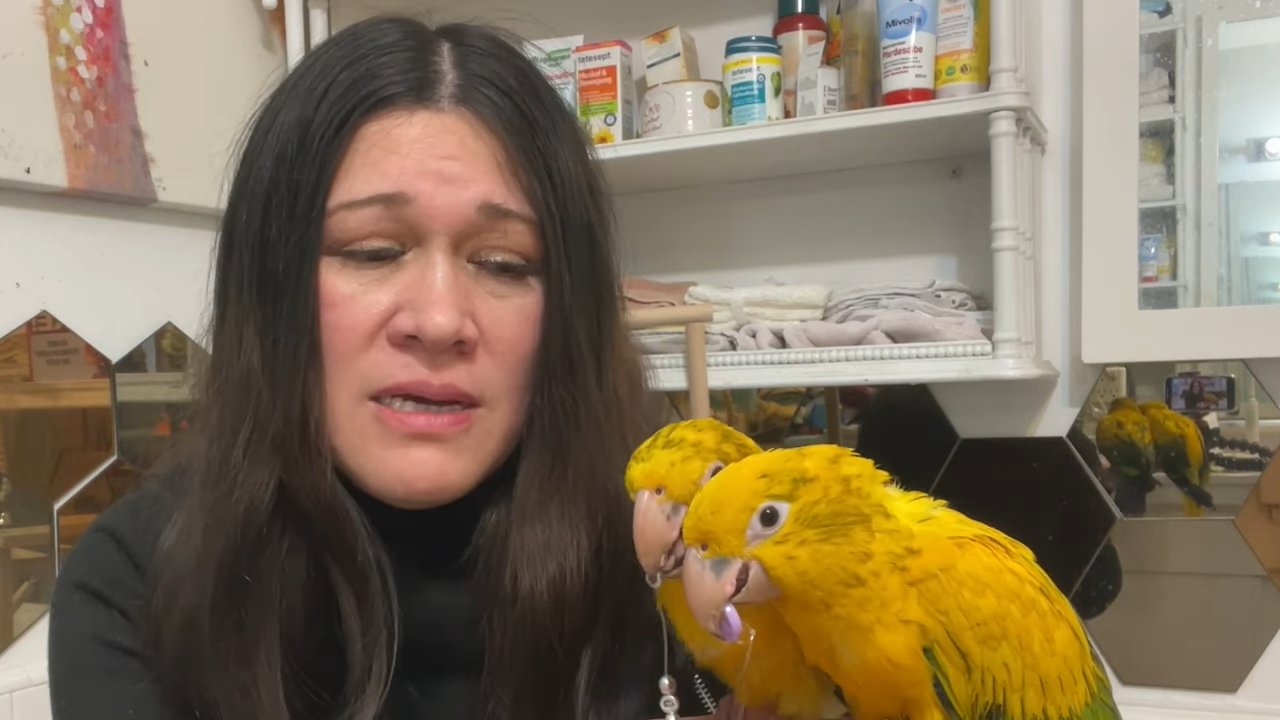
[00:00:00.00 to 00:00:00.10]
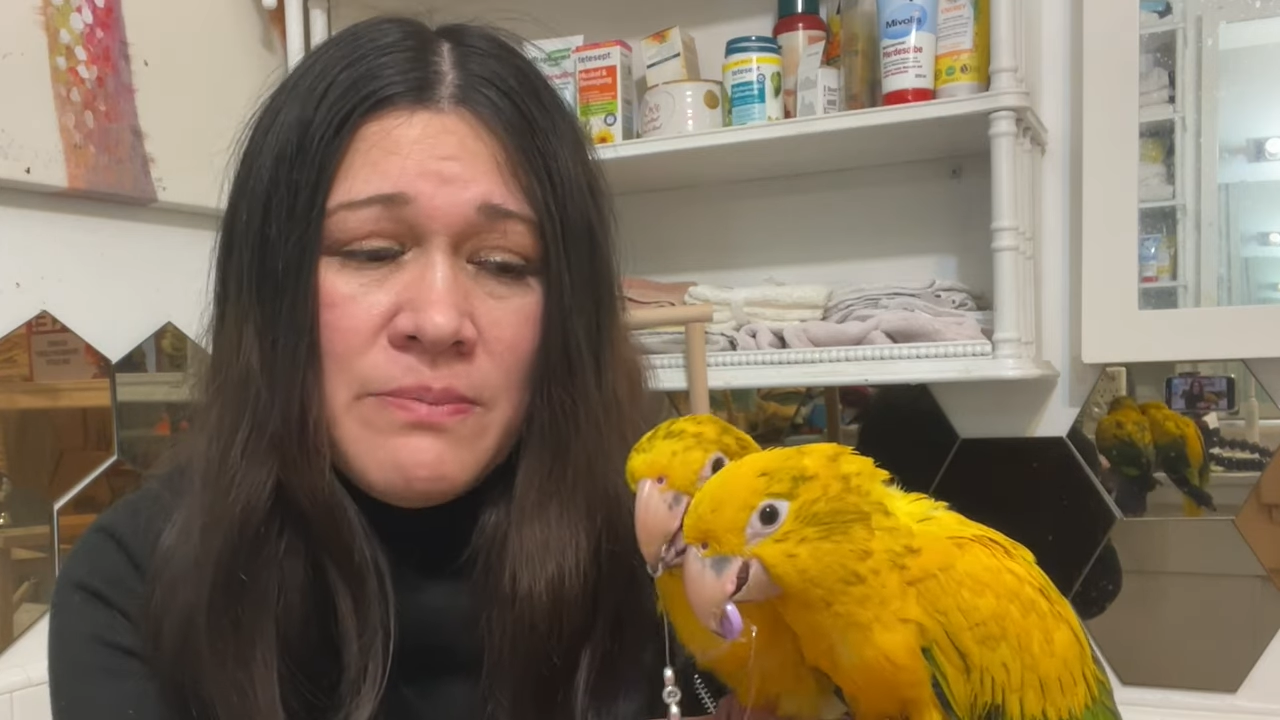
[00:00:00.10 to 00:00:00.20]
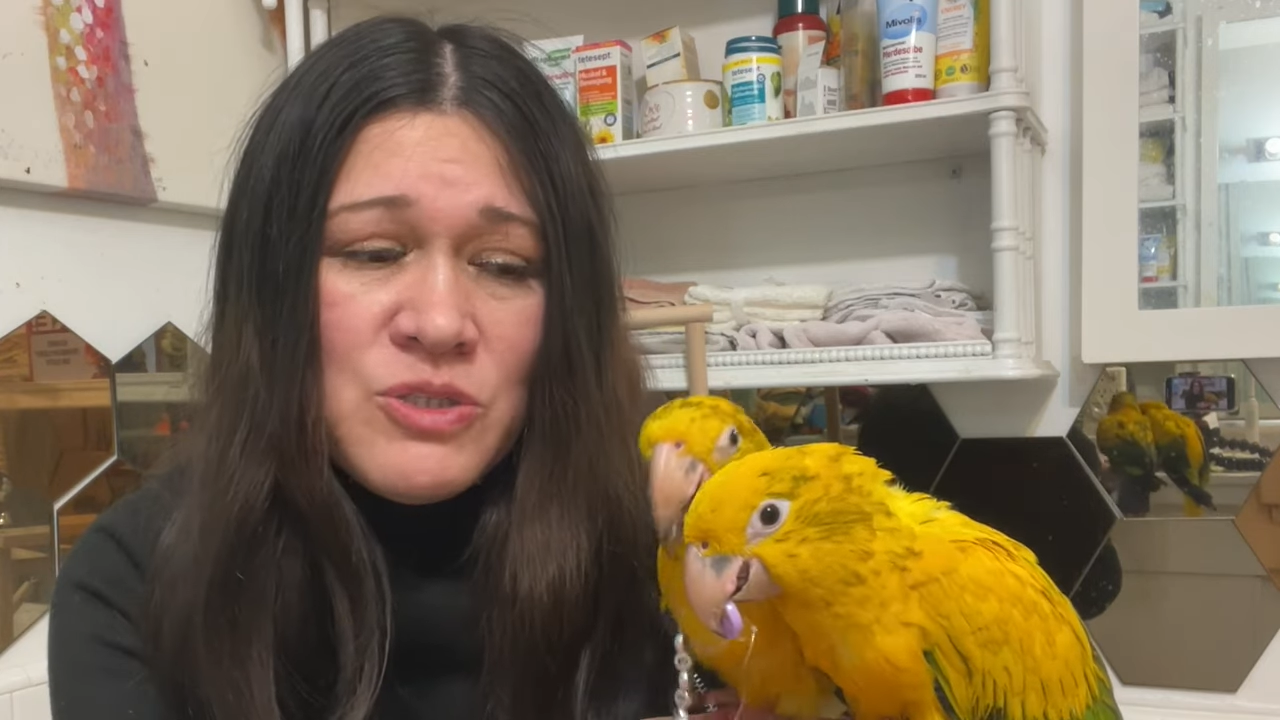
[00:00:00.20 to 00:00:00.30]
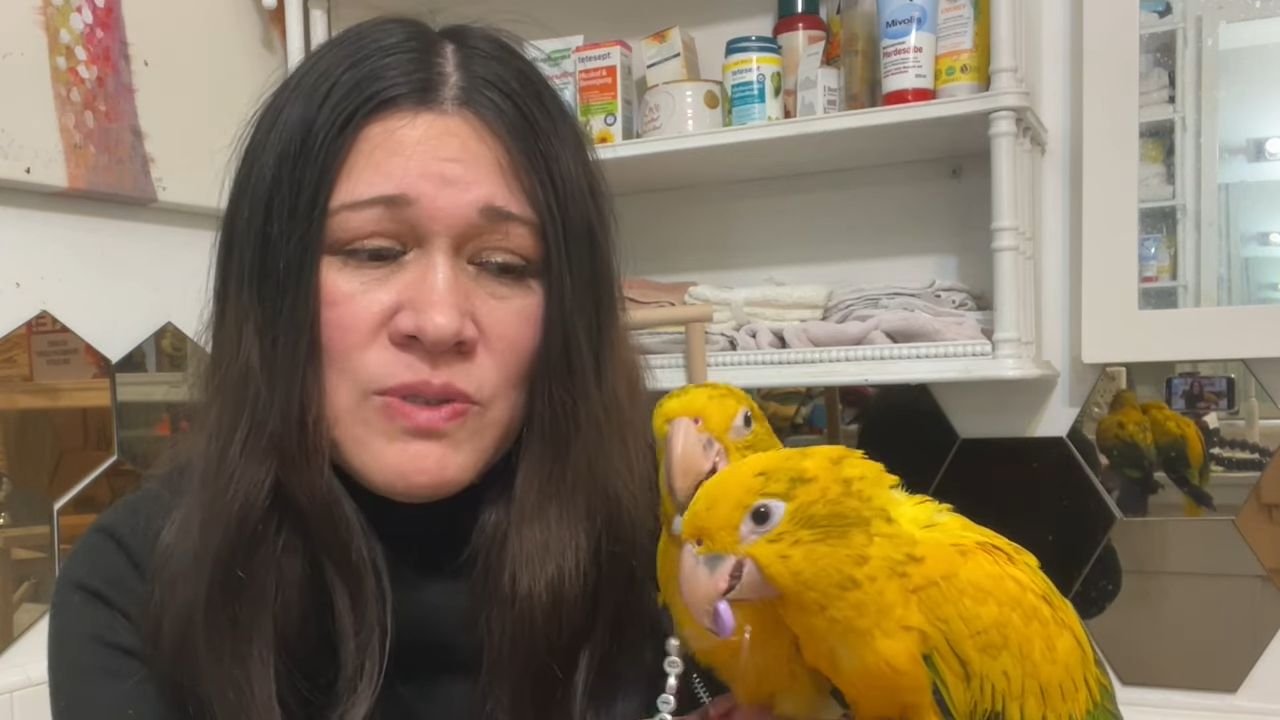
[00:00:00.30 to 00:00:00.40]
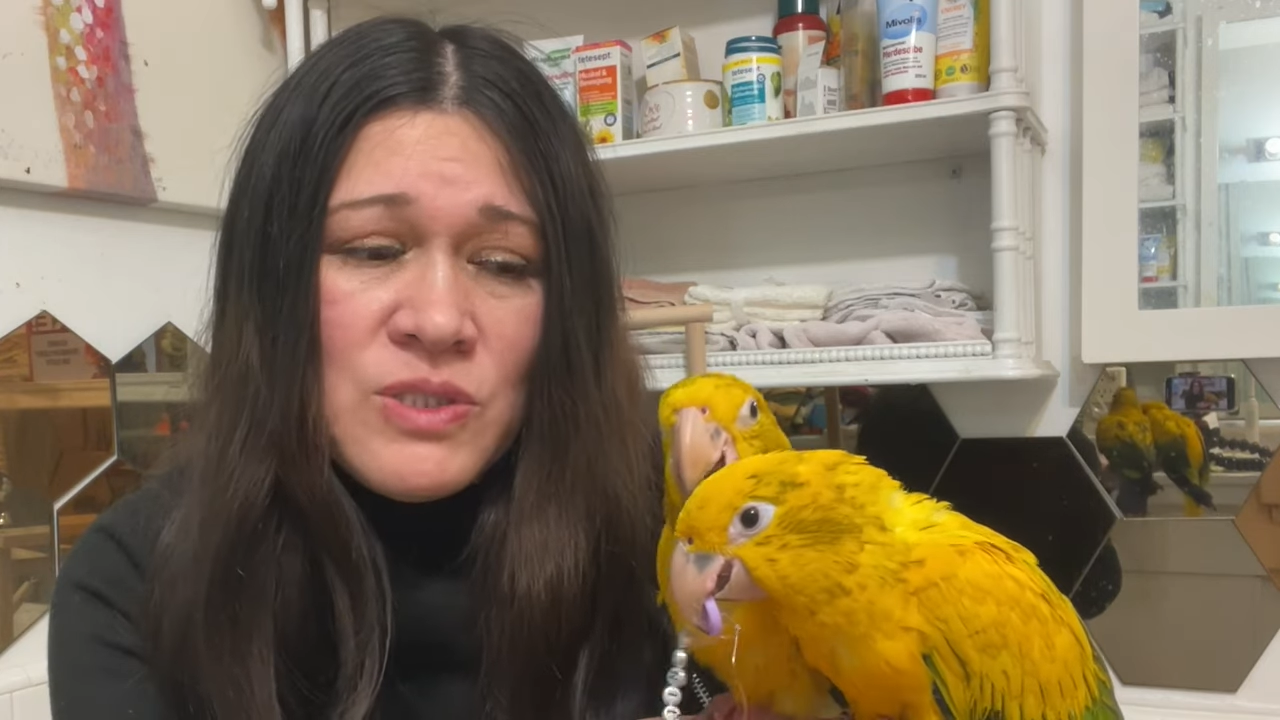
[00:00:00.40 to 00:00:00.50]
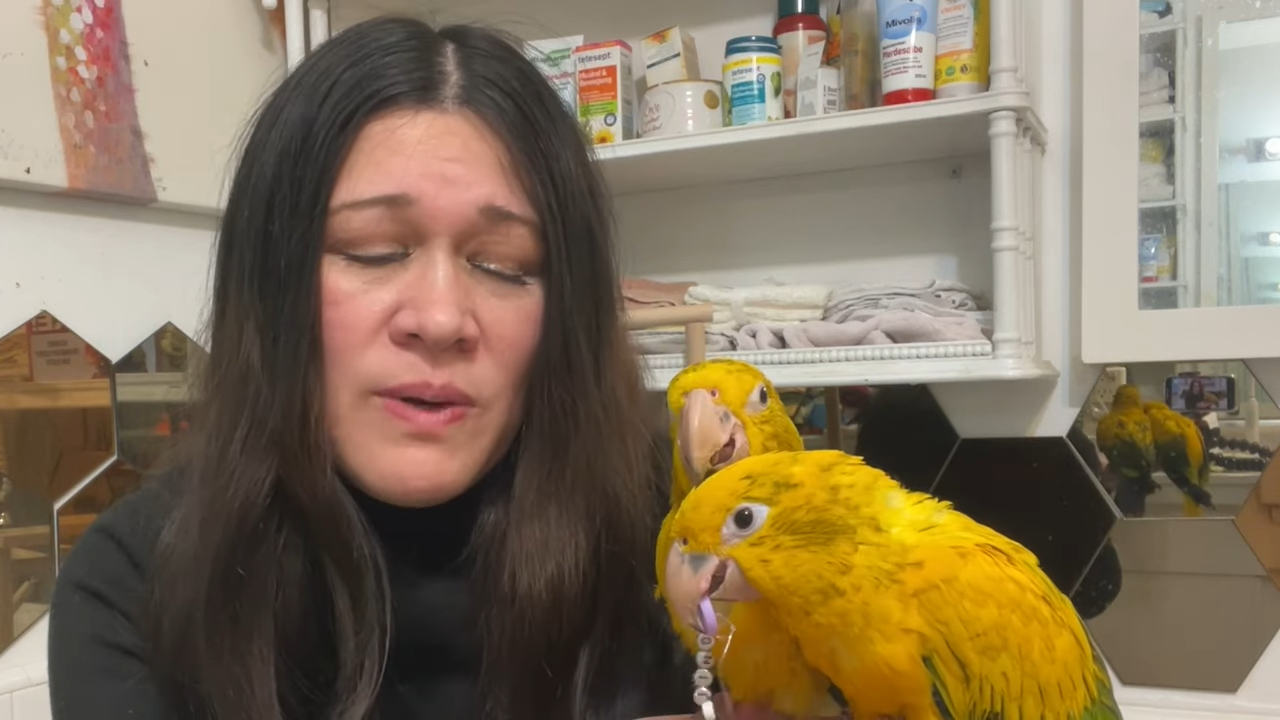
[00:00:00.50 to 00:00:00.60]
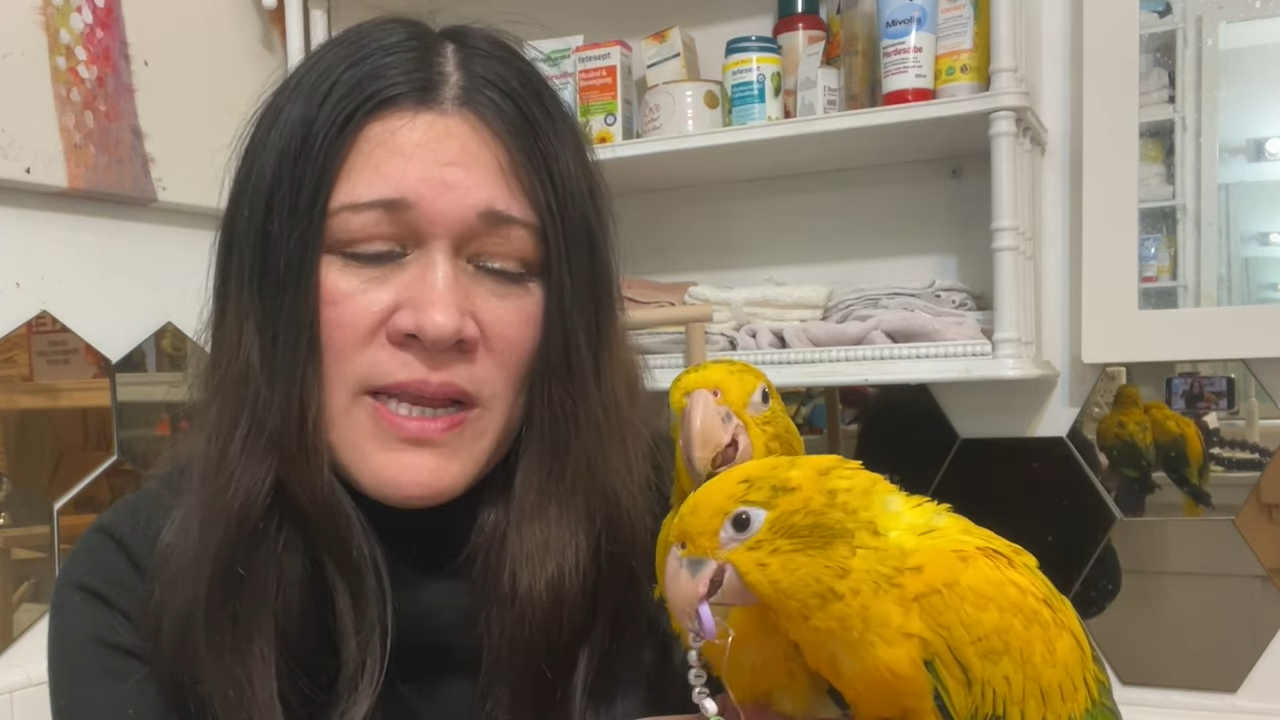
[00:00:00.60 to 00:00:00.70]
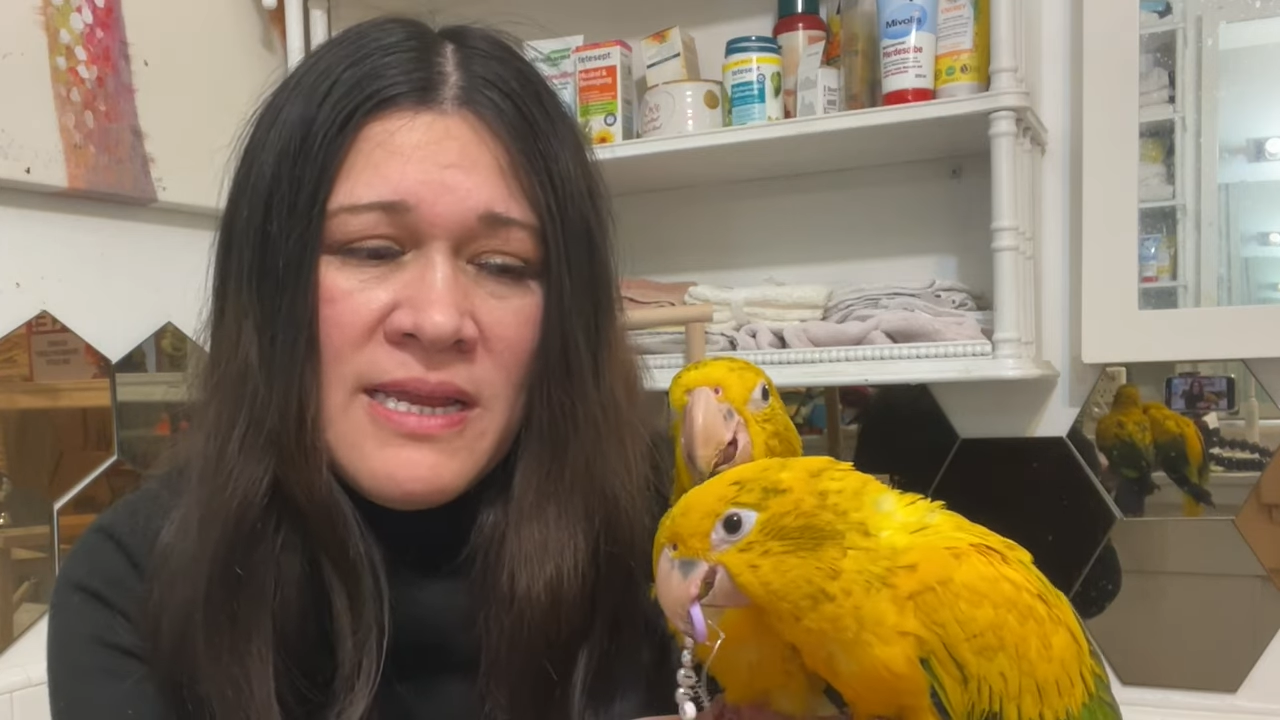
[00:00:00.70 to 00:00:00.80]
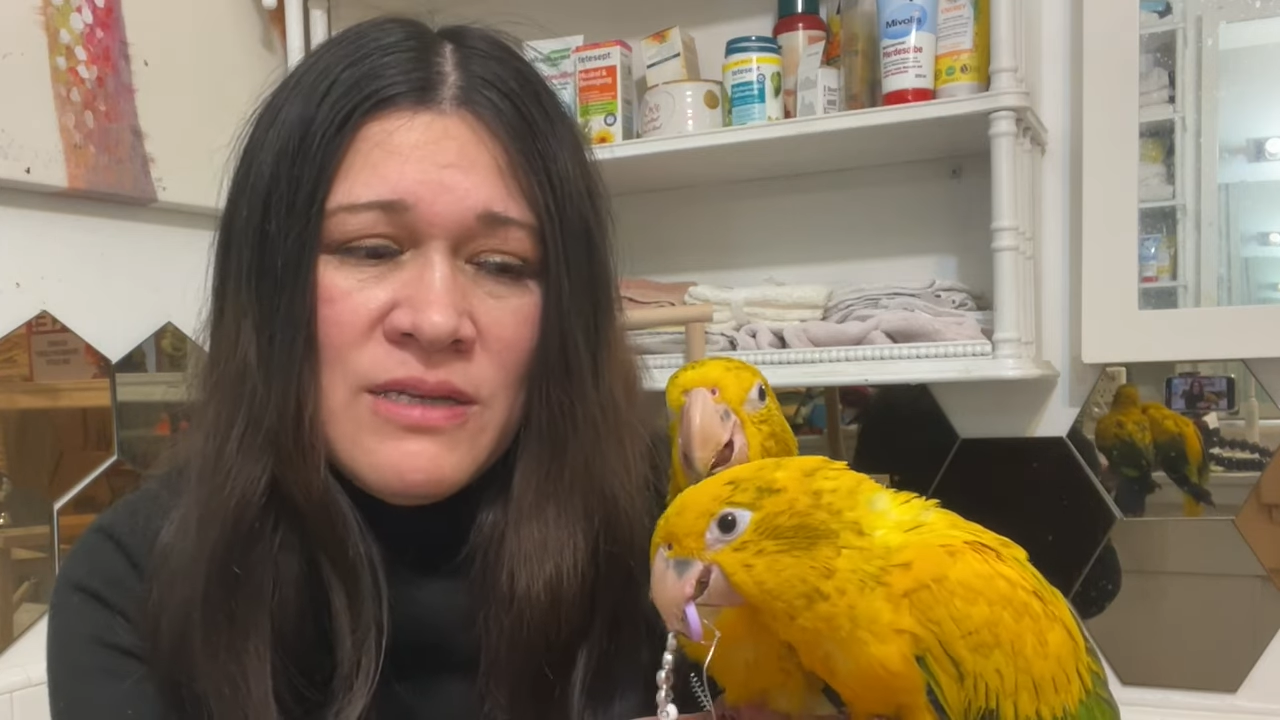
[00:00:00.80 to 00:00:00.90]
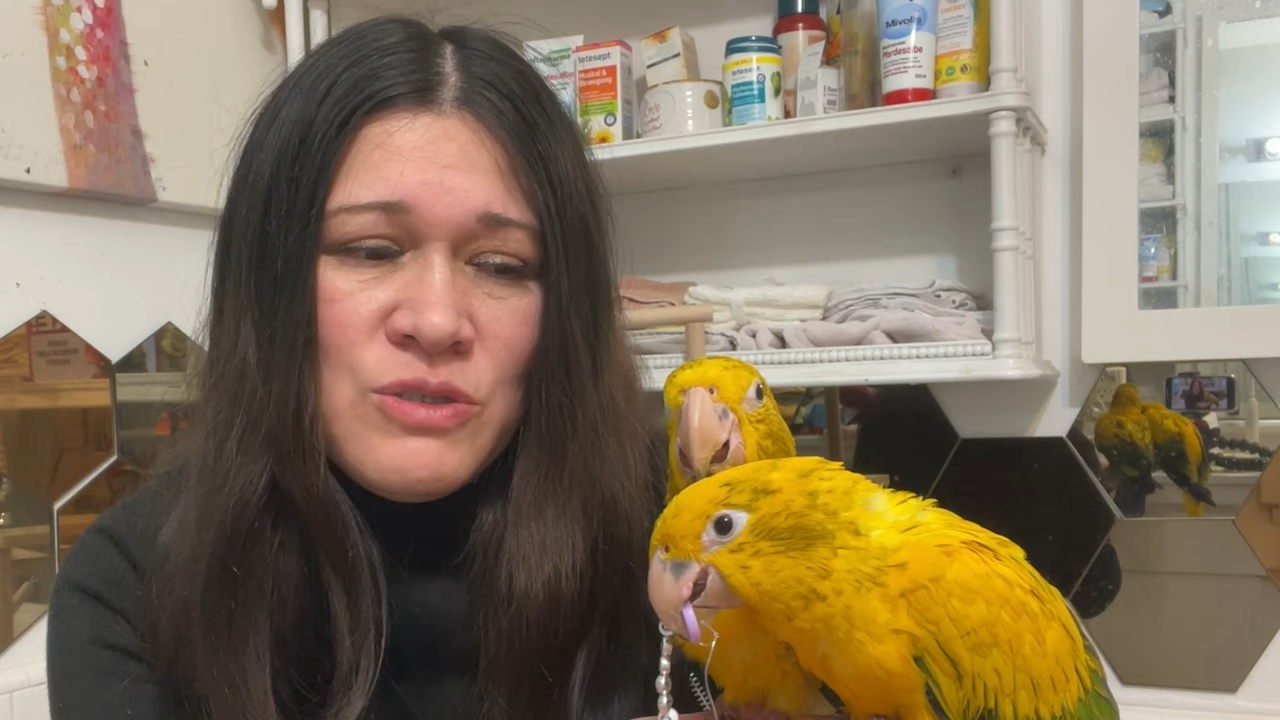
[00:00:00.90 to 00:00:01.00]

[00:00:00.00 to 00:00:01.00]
are between 20 and